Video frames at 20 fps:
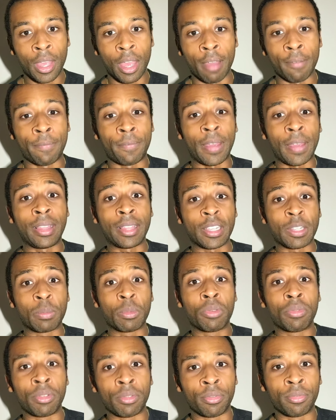A faith that's
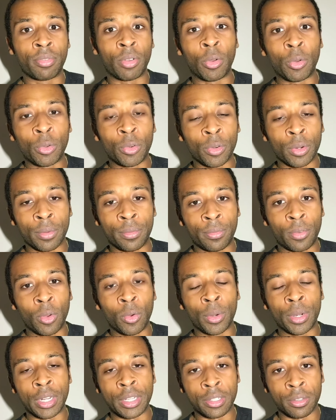moving
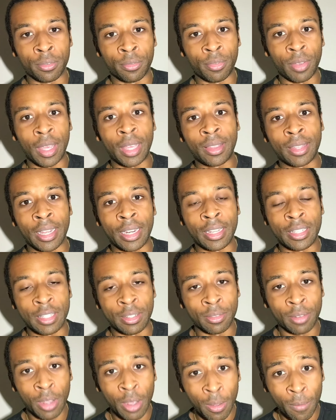forward is a faith that
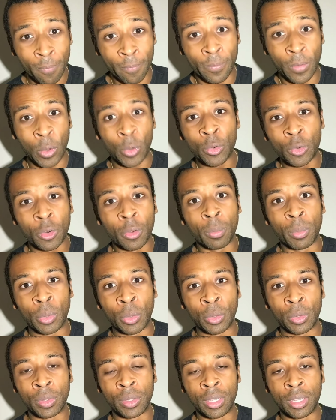isn't
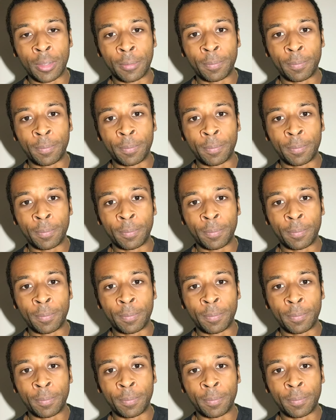vulnerable